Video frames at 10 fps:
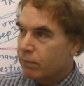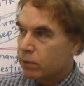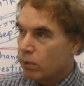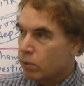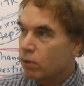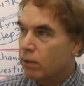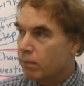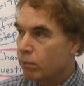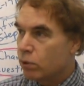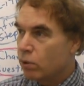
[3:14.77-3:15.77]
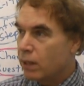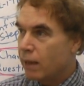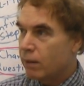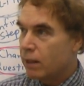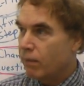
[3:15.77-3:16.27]
So we'll do
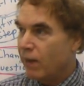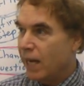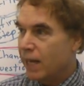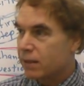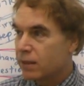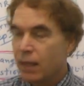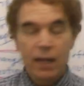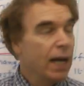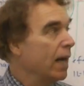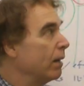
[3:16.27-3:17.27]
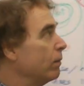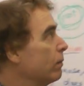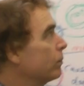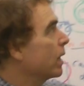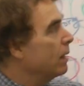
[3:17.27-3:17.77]
that in the phax. And
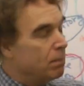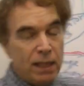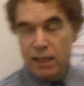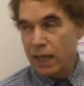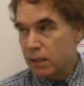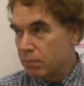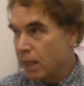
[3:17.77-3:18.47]
in B6 and